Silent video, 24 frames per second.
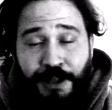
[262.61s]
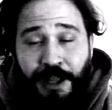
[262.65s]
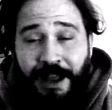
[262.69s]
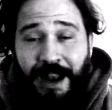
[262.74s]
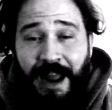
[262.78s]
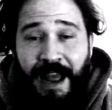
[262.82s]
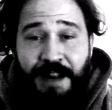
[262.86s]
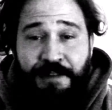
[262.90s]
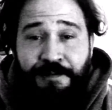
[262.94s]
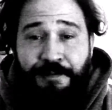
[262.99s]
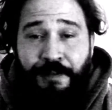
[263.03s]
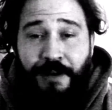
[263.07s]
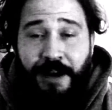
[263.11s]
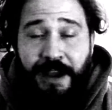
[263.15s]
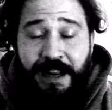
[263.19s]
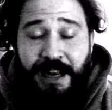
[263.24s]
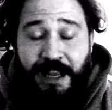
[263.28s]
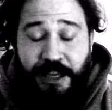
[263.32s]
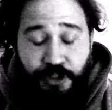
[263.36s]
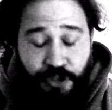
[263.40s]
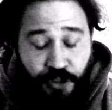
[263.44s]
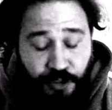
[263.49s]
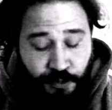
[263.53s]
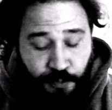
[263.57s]
to that fight,
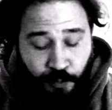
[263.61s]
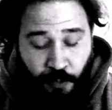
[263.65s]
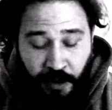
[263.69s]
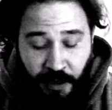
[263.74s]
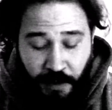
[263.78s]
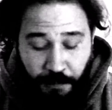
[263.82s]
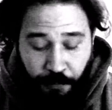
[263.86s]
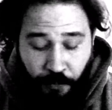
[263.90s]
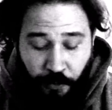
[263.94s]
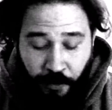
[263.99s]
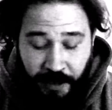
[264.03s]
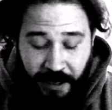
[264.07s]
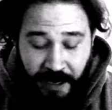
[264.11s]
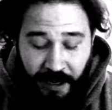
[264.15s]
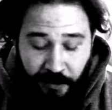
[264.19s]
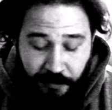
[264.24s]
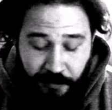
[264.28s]
I just want to point